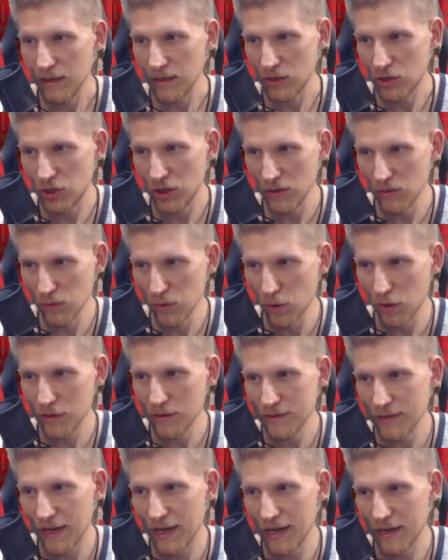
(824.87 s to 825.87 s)
she
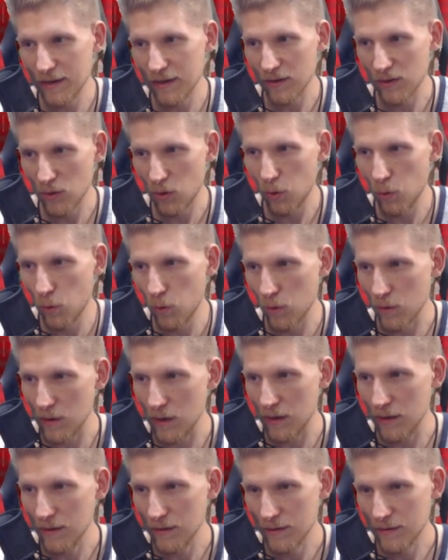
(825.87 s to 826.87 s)
looks like
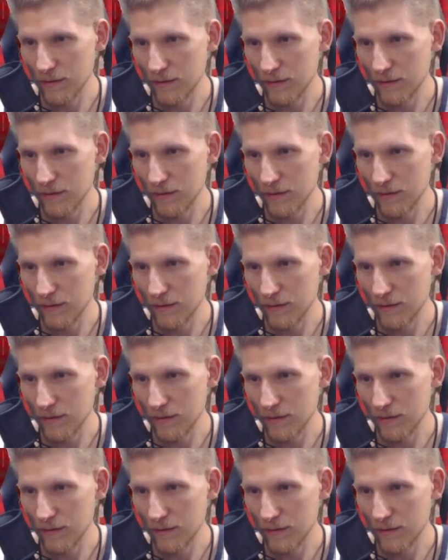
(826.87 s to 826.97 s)
Korra.